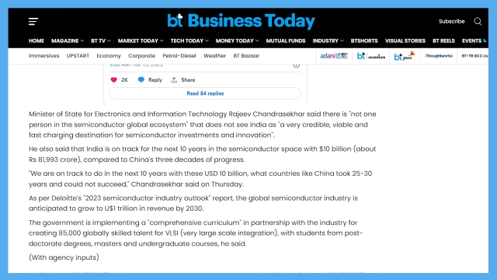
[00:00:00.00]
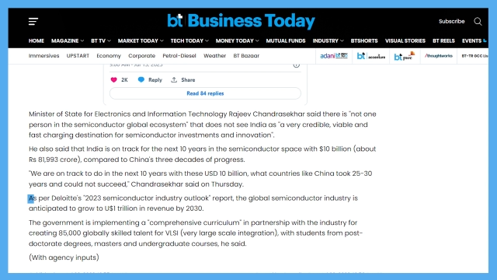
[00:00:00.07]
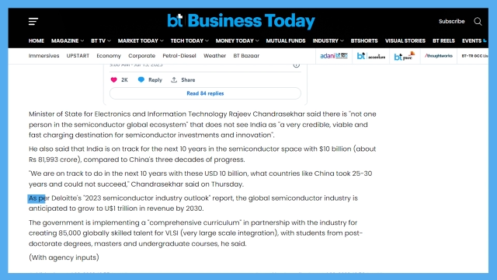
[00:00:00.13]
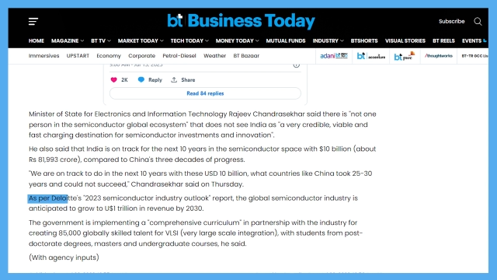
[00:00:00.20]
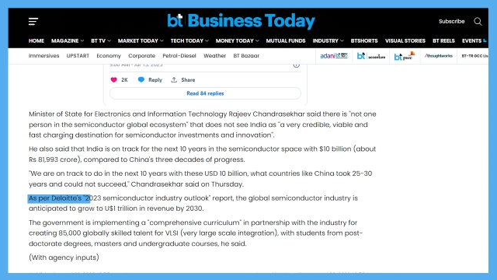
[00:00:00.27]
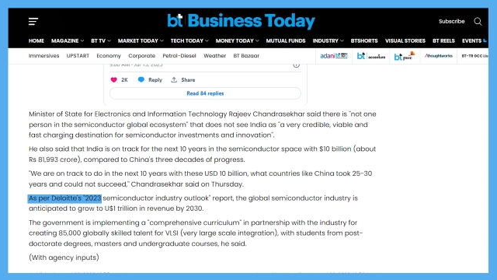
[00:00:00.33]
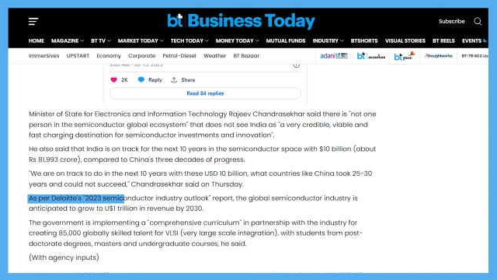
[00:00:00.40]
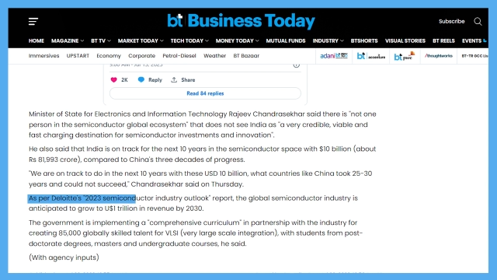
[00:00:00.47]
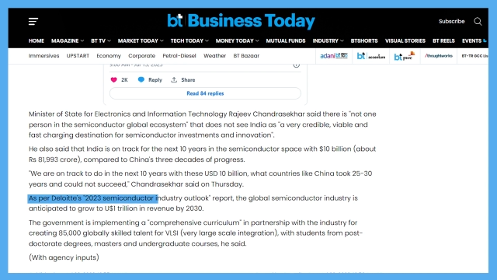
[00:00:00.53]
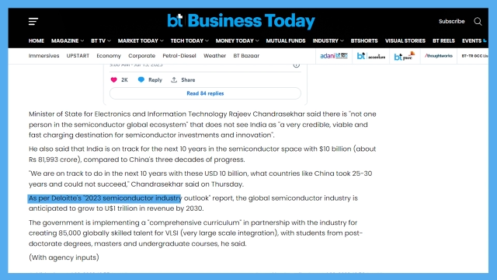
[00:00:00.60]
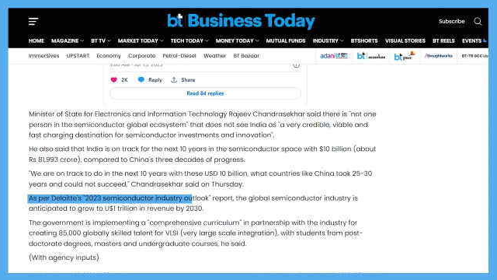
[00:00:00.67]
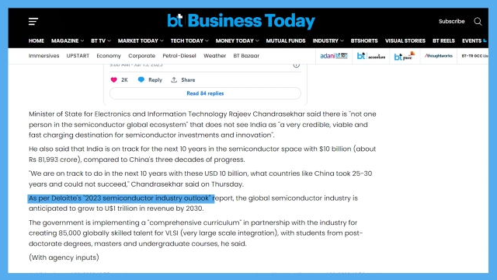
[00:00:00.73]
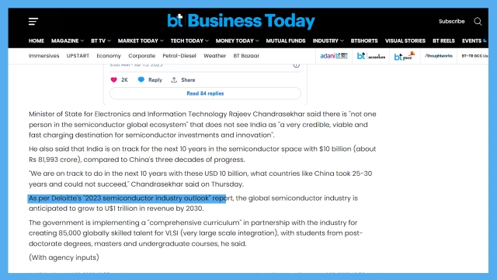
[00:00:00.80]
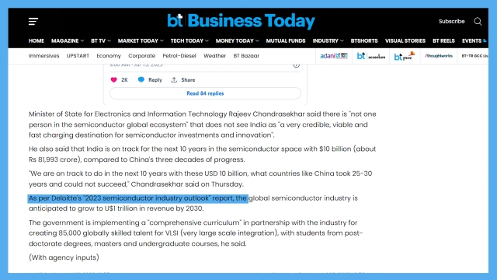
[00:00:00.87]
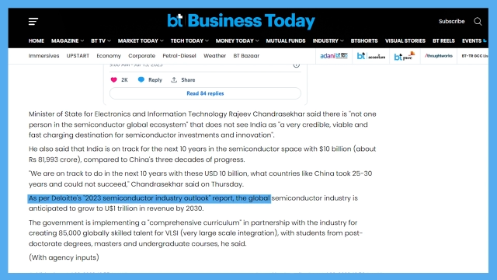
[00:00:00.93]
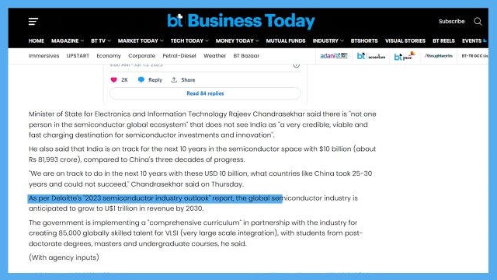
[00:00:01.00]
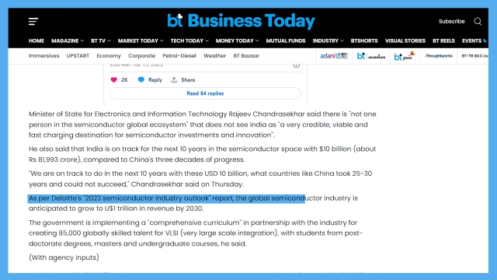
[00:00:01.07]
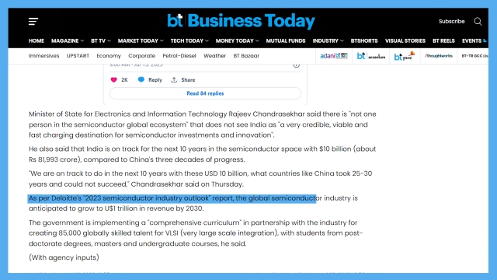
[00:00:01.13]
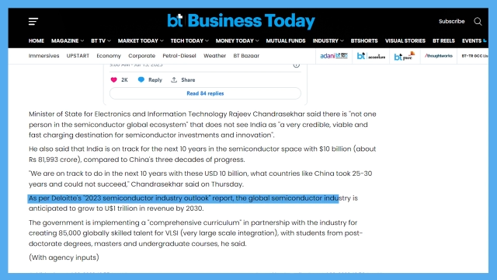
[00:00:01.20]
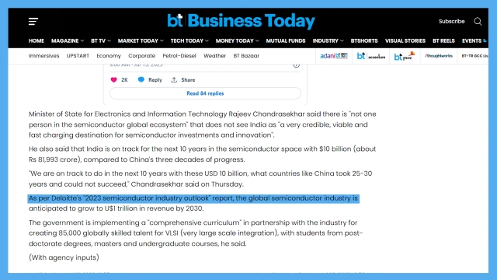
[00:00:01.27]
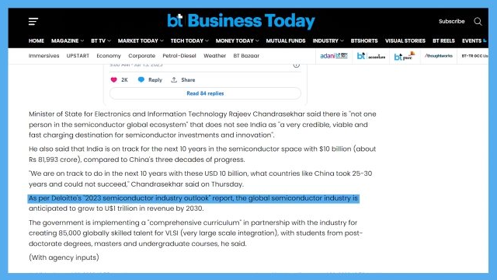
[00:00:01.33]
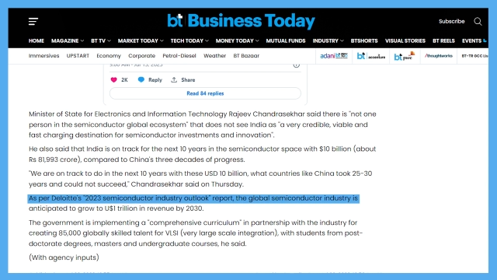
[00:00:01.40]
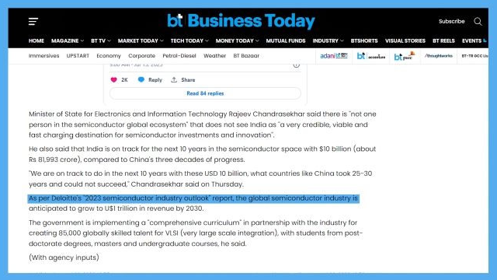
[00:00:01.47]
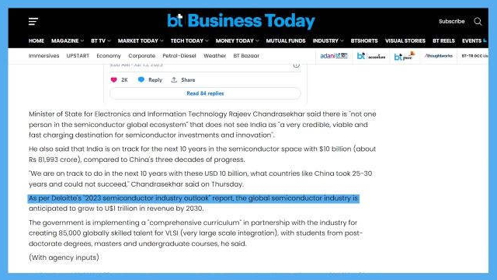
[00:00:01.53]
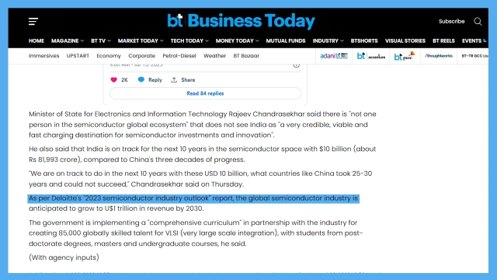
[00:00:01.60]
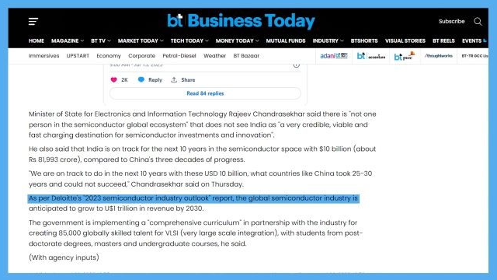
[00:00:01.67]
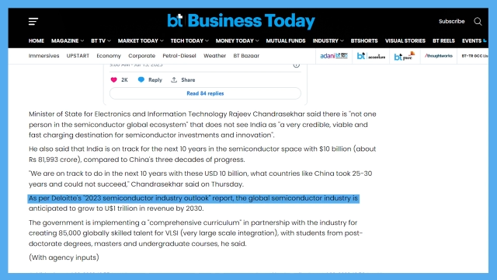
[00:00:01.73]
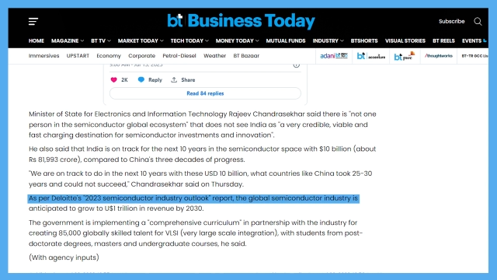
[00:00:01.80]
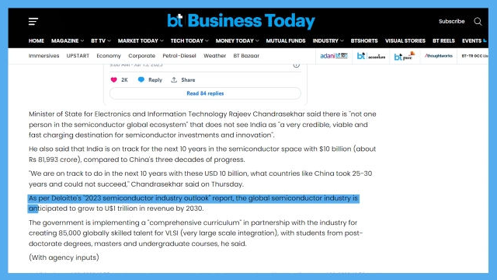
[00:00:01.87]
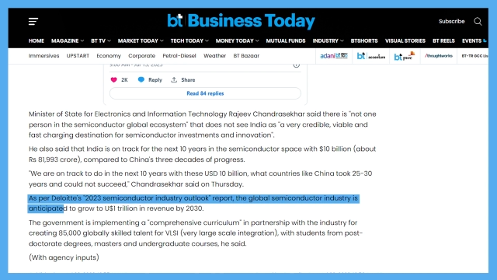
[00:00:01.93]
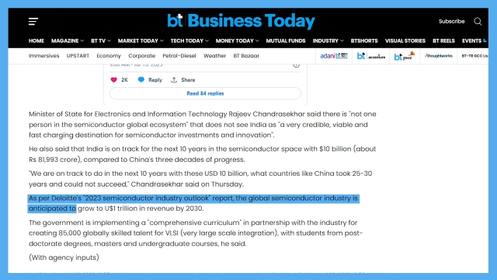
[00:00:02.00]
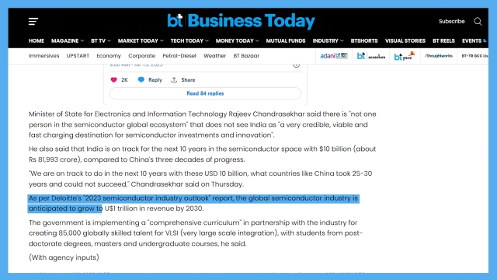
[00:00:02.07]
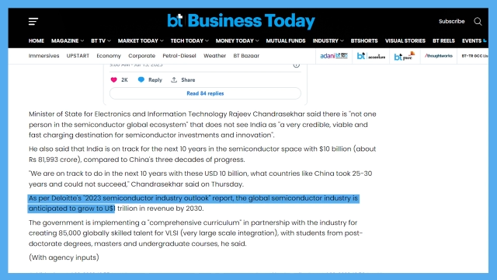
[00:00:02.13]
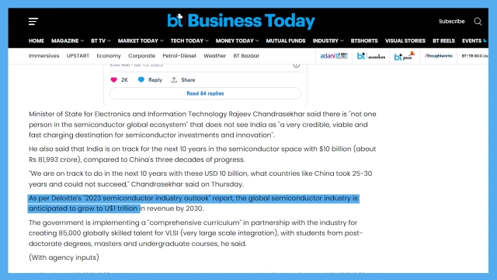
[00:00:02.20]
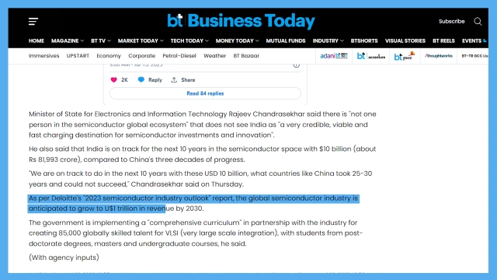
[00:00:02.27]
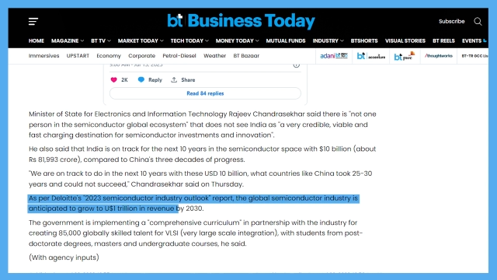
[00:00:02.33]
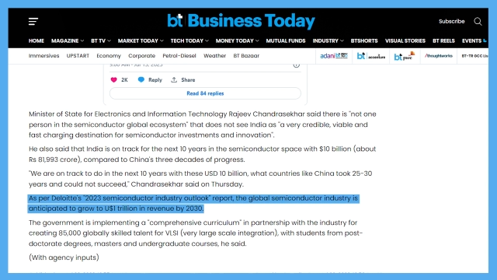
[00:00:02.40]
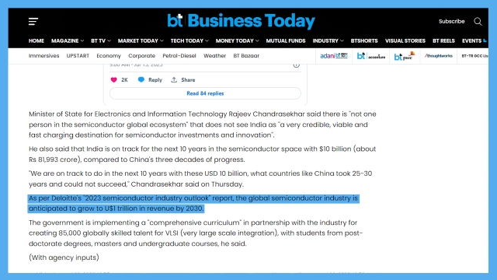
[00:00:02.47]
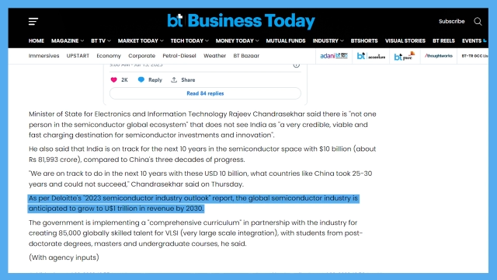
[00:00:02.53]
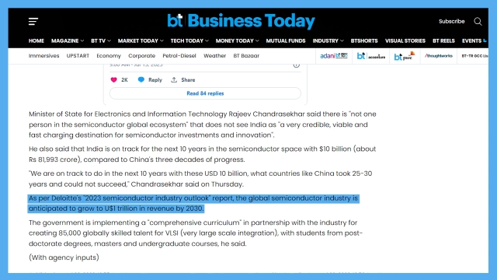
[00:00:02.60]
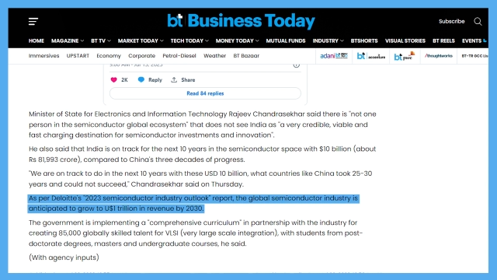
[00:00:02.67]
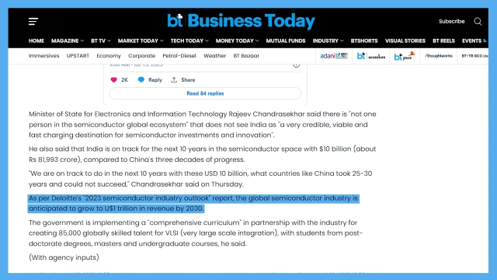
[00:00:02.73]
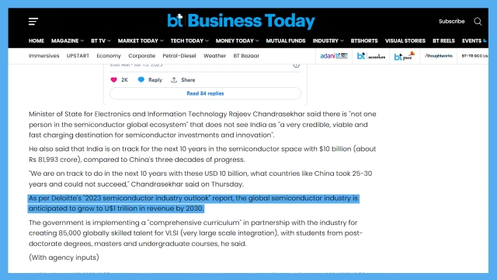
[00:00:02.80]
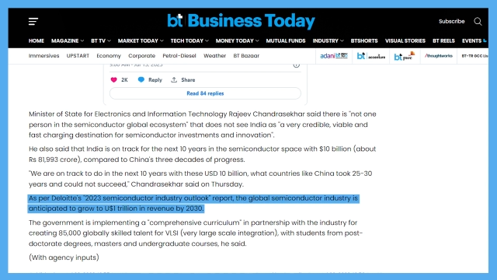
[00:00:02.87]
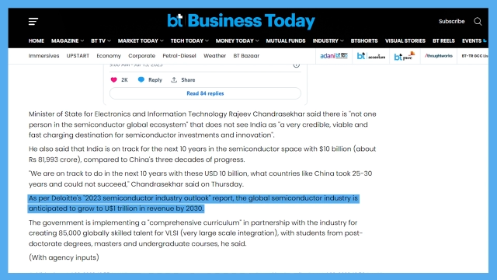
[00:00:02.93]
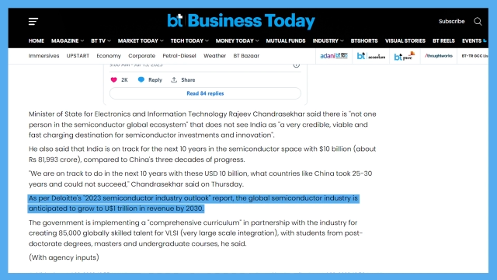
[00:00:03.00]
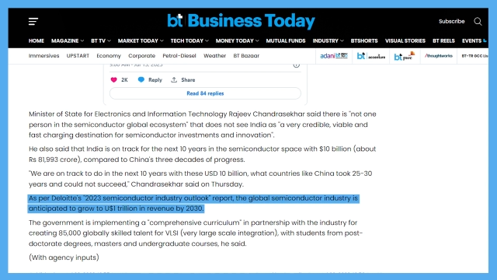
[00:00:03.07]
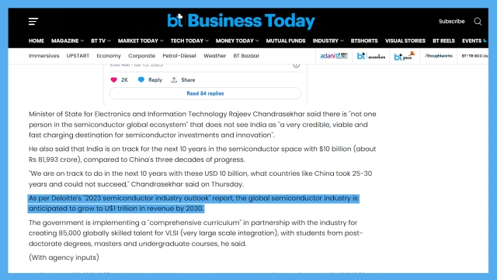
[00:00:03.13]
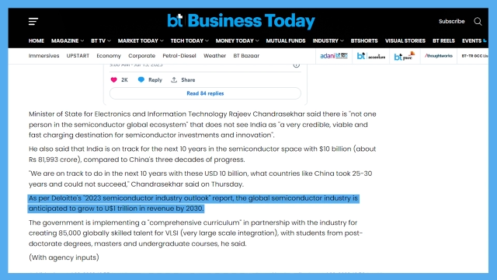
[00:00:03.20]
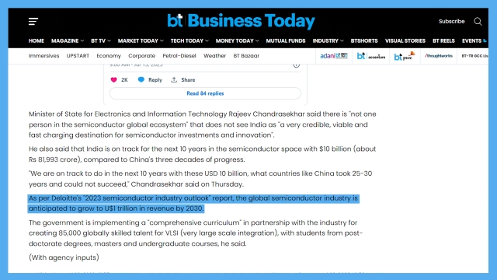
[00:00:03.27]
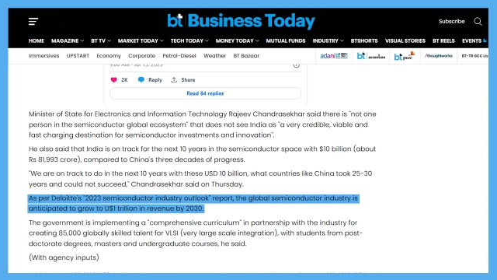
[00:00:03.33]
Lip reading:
(no speaker visible)